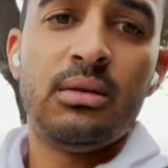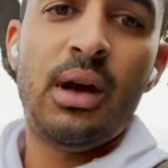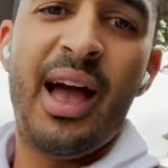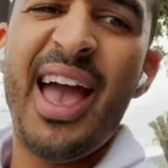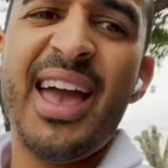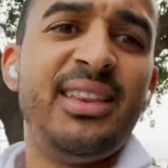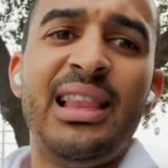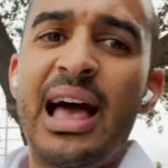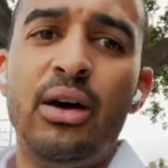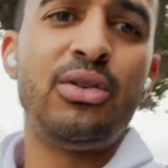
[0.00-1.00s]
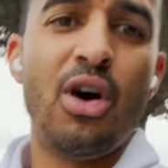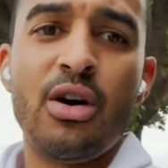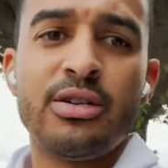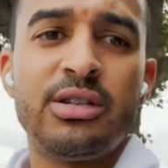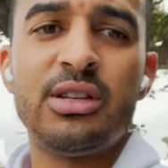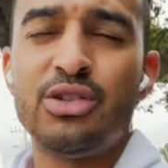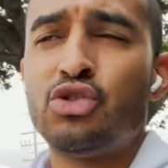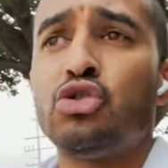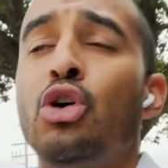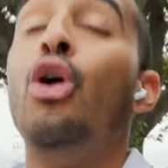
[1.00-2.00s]
I hate loud cars
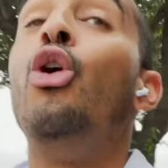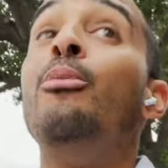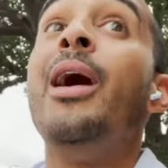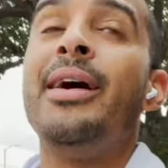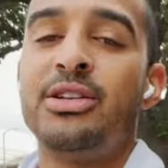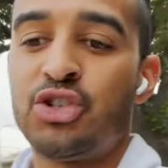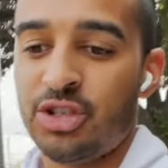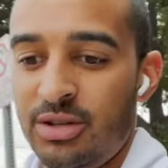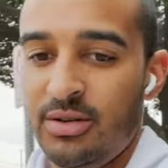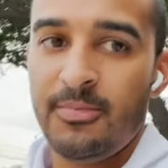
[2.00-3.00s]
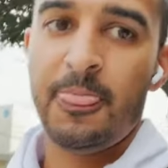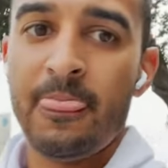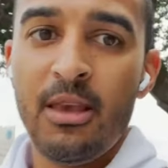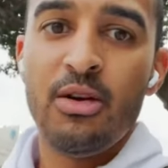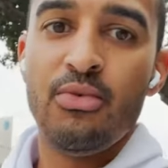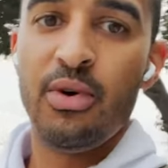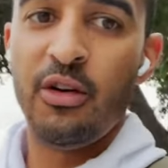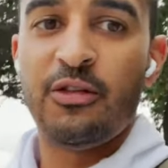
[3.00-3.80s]
so much. We are